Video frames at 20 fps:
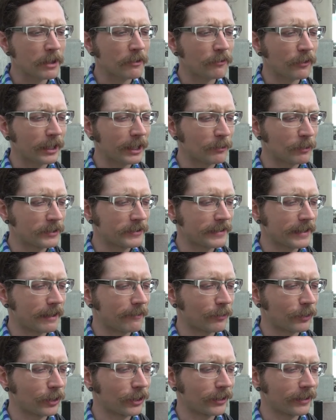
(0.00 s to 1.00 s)
of the funny ones that
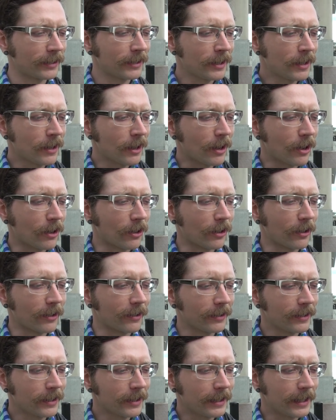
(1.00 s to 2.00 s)
I've heard
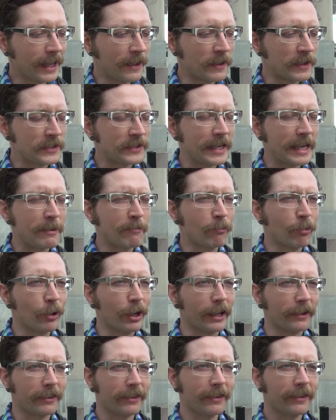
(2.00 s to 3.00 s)
are in the same
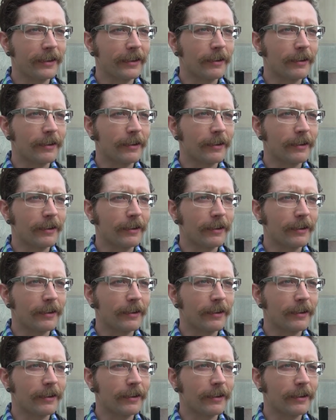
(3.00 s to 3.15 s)
breath,